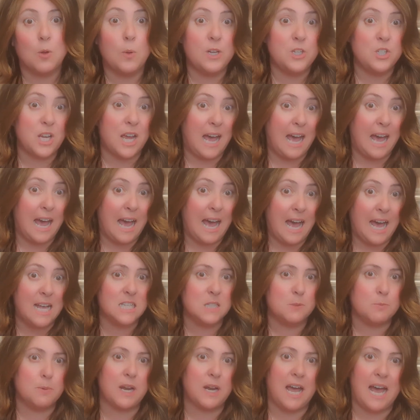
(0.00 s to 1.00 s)
which it
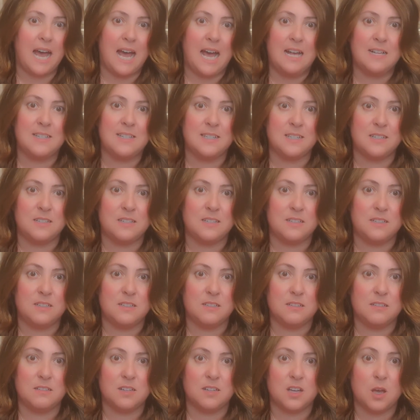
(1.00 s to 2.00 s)
has, but it hasn't
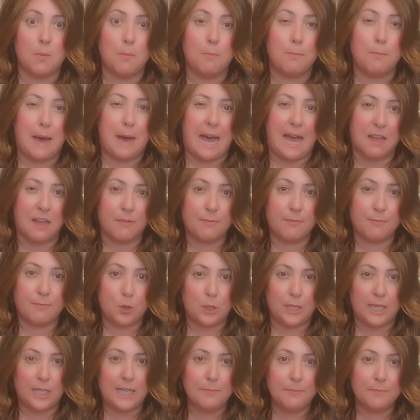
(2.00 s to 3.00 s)
come back
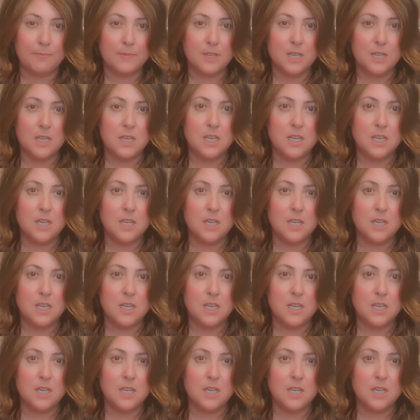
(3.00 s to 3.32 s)
fully.